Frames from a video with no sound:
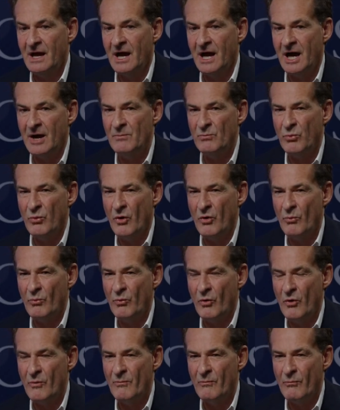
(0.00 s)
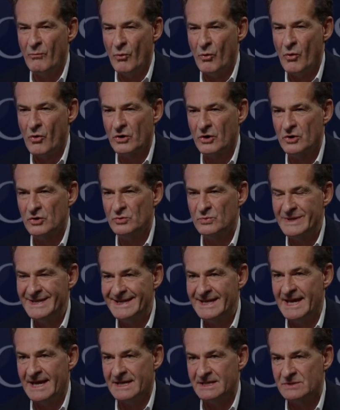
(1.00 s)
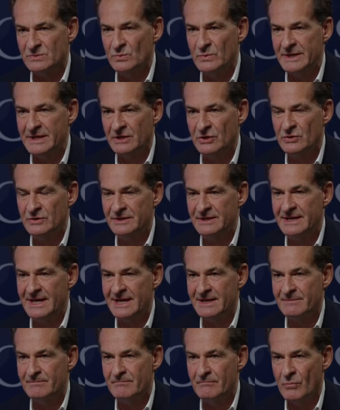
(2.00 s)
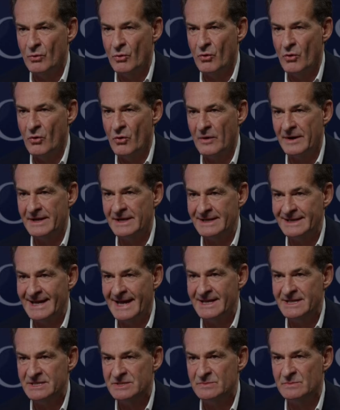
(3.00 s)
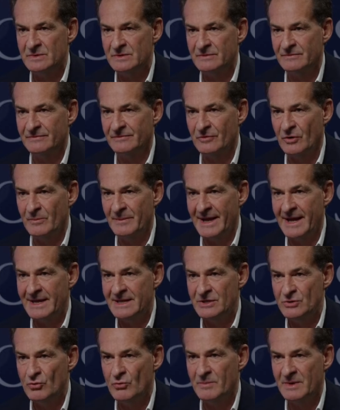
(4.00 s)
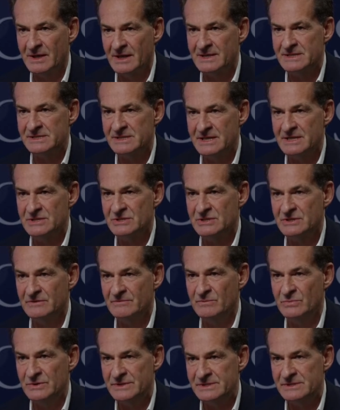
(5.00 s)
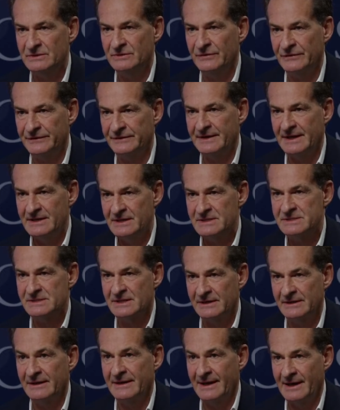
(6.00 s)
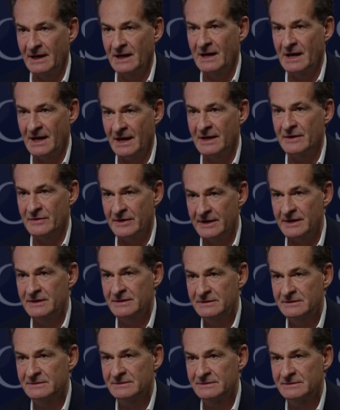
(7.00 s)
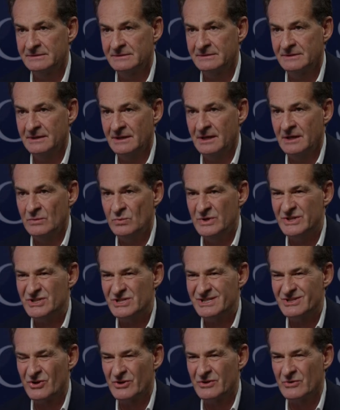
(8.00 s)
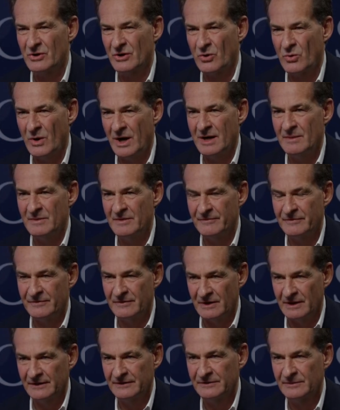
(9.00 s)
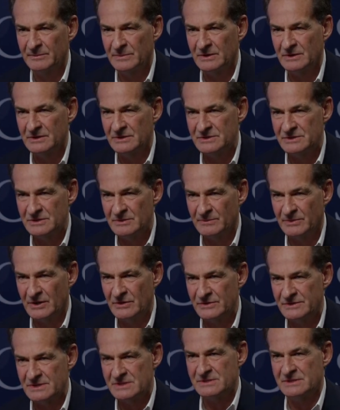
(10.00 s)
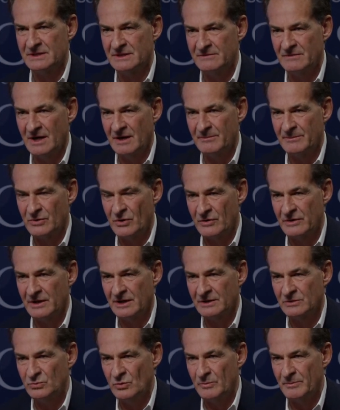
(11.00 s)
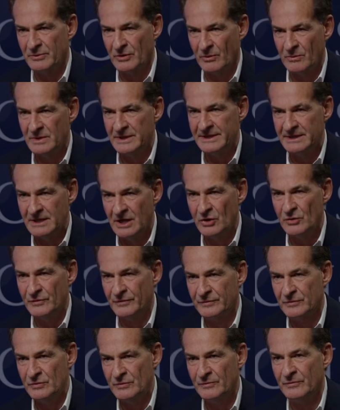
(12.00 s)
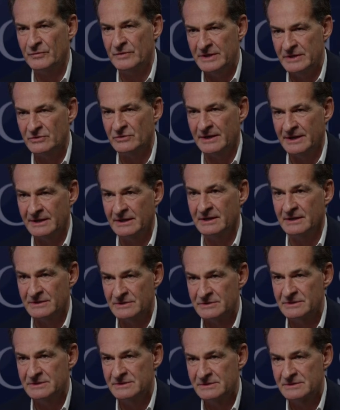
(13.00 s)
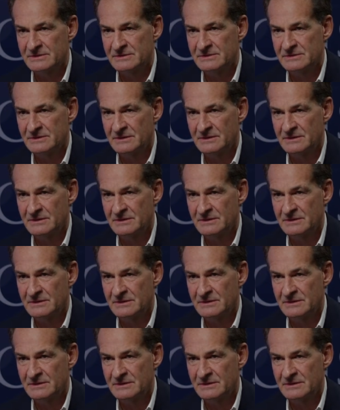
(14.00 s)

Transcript: Um, what, what more could we get? We could get more engagement from a normalization of Brazil's status under our IRA. Mm -hmm which is not a requirement for us because the processing of our product will probably go through free trade countries.